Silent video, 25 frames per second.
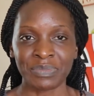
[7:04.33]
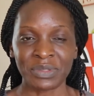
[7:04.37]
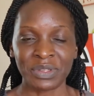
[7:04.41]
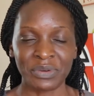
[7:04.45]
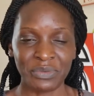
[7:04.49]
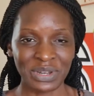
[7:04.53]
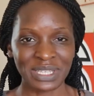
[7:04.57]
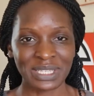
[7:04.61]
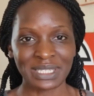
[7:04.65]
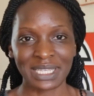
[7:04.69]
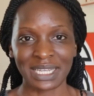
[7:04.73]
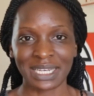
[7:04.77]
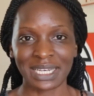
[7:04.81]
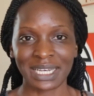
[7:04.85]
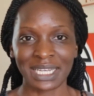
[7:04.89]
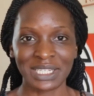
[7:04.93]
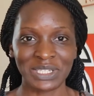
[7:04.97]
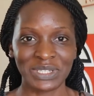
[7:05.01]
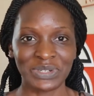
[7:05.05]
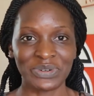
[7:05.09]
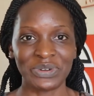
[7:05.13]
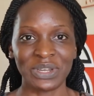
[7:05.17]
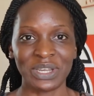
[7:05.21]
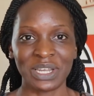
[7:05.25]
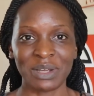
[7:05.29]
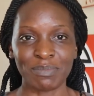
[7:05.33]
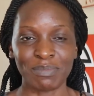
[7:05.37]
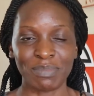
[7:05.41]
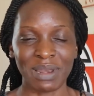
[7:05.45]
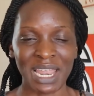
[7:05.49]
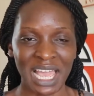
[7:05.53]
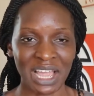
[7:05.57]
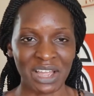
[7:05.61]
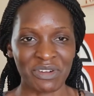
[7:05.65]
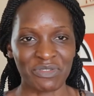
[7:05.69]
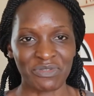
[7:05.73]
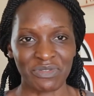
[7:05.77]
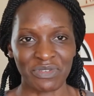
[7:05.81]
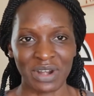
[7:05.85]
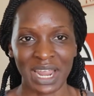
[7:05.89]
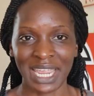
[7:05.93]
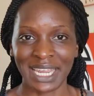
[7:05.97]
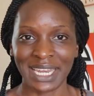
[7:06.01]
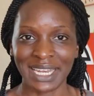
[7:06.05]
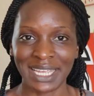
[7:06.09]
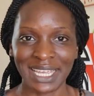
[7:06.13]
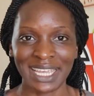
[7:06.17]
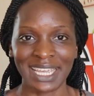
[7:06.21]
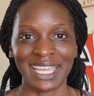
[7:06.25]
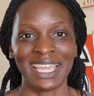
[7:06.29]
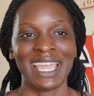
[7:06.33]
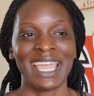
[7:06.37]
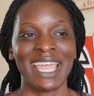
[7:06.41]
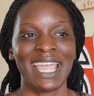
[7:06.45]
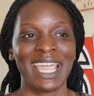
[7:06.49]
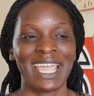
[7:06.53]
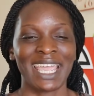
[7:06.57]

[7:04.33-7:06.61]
recently during Black Friday,